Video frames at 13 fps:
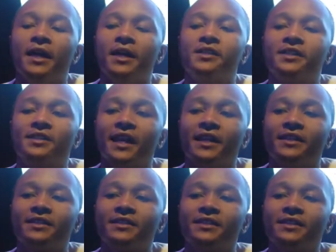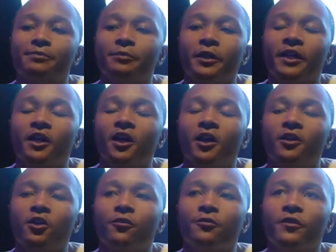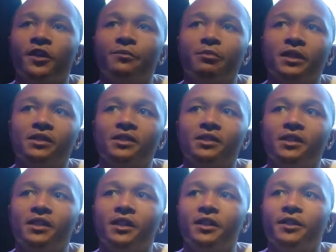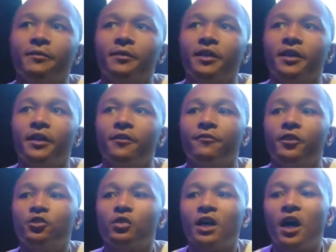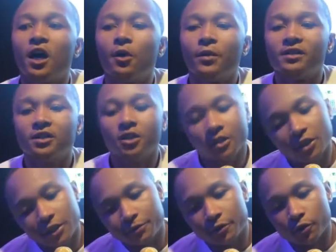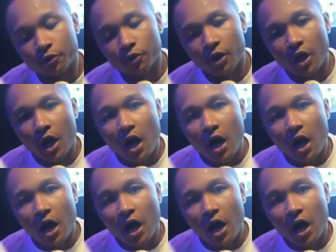he just got this brand called No Funny Business. He an individual I always looked up to.